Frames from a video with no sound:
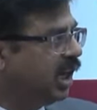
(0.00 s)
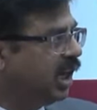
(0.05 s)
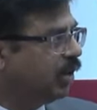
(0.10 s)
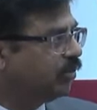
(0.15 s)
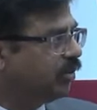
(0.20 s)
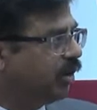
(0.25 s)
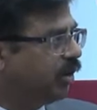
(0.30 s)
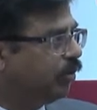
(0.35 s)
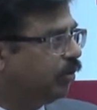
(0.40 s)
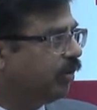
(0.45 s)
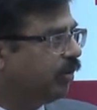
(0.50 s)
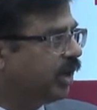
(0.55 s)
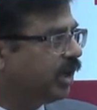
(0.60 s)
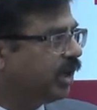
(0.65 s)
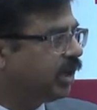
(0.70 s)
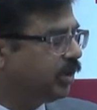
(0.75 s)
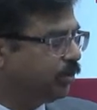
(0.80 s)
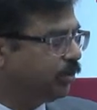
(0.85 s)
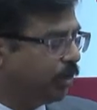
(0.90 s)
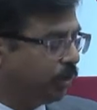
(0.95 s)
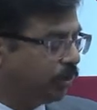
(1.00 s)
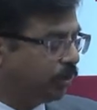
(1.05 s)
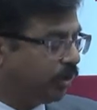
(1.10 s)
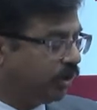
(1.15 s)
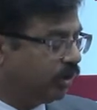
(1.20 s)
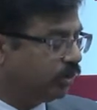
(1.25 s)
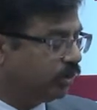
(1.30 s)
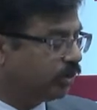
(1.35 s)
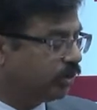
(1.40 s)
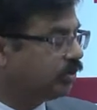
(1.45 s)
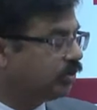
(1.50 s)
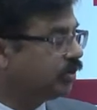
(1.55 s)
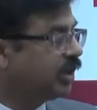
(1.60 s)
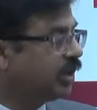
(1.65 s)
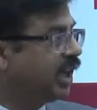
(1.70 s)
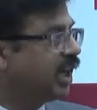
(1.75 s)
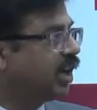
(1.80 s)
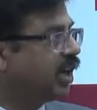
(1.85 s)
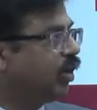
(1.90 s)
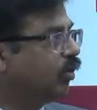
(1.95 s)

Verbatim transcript: from where people used to take